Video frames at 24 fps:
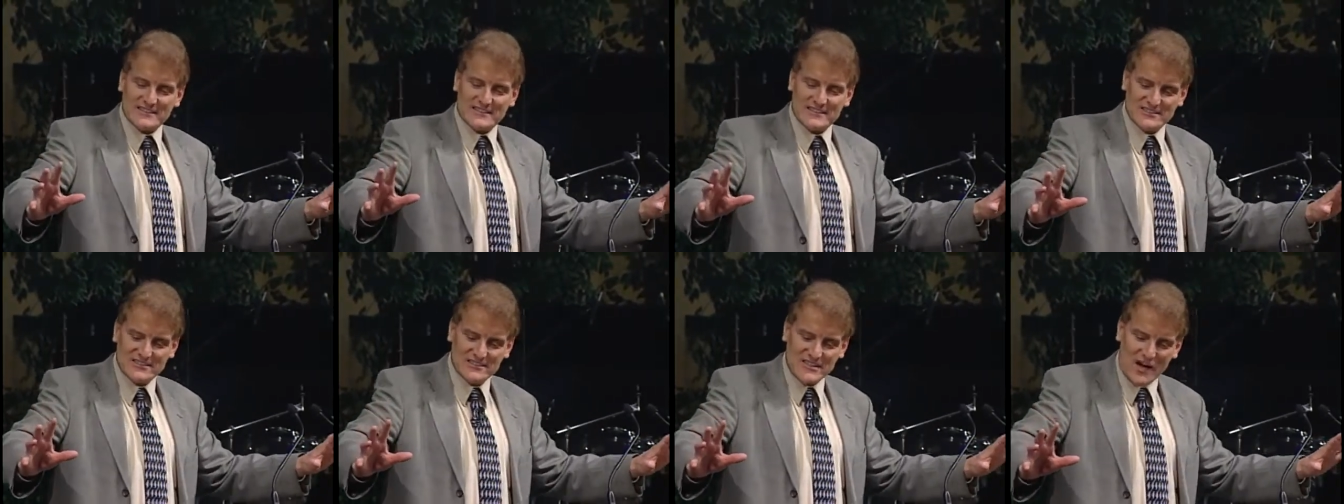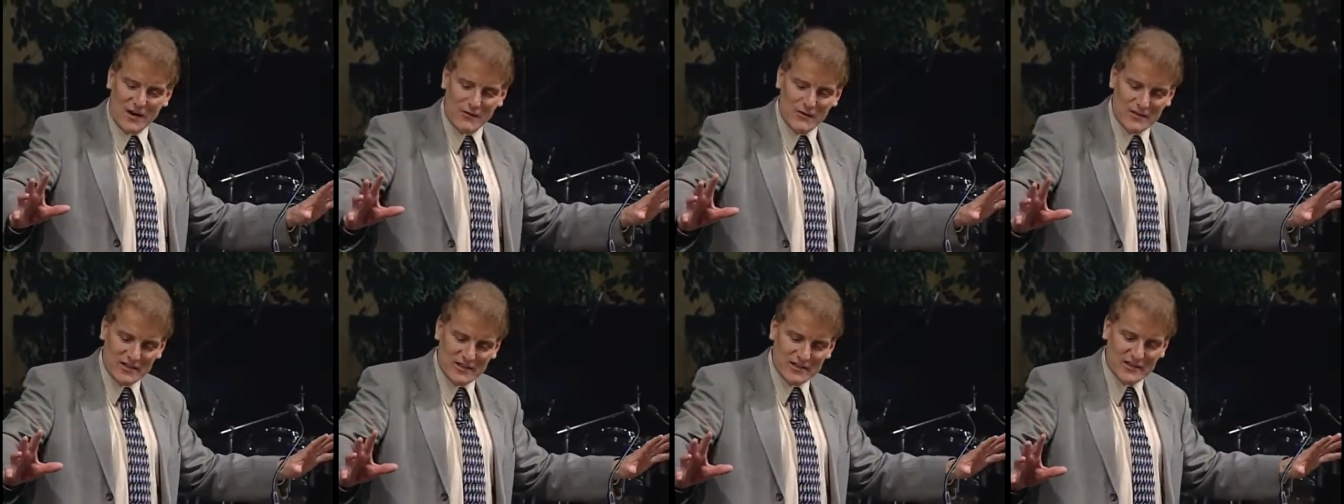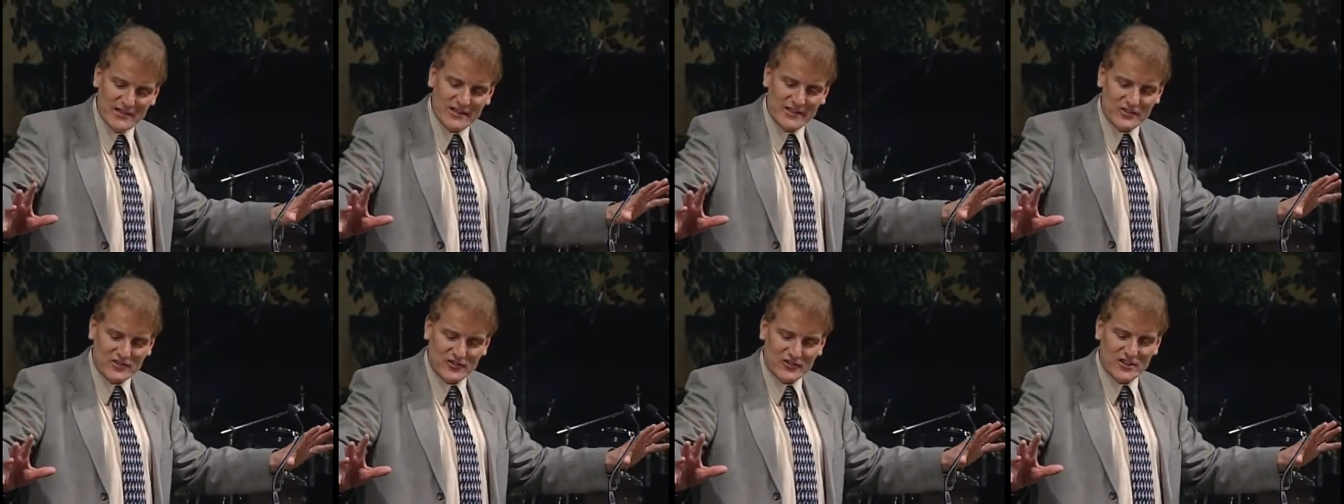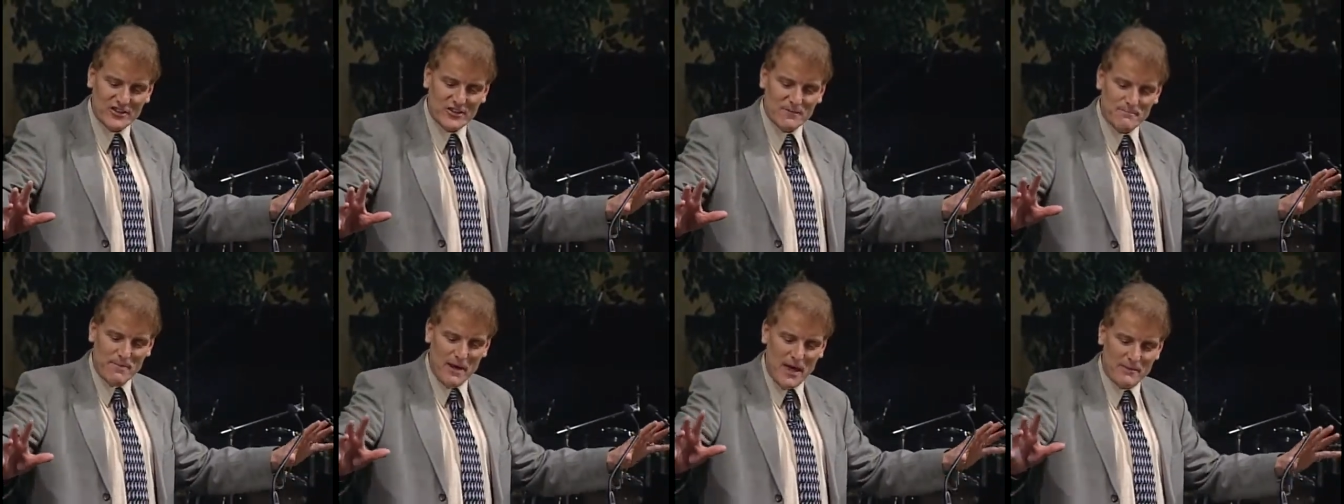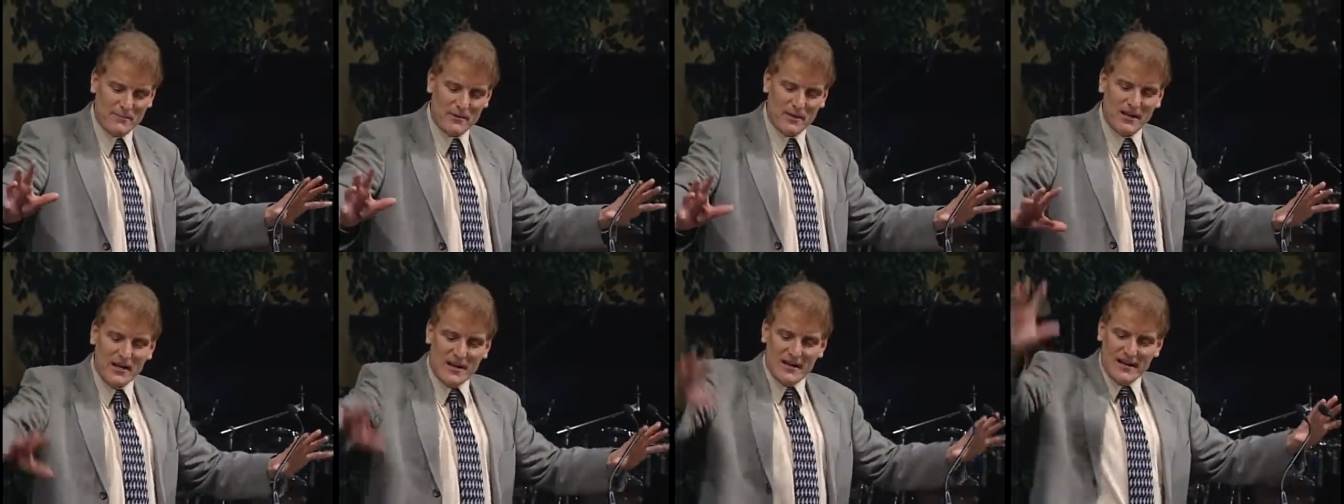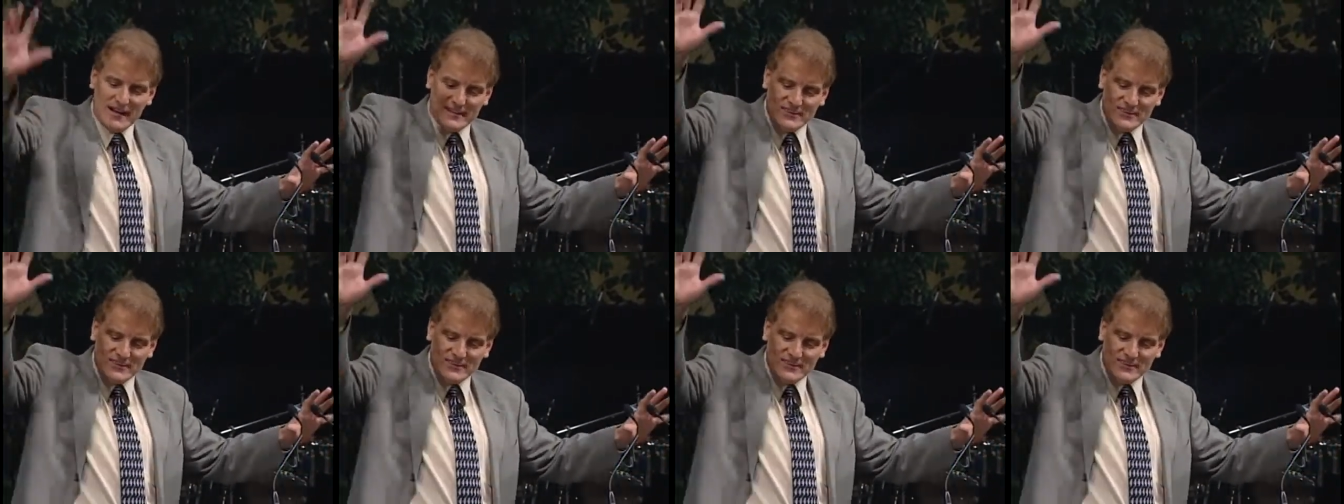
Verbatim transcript: Let's start with a clean sheet of paper.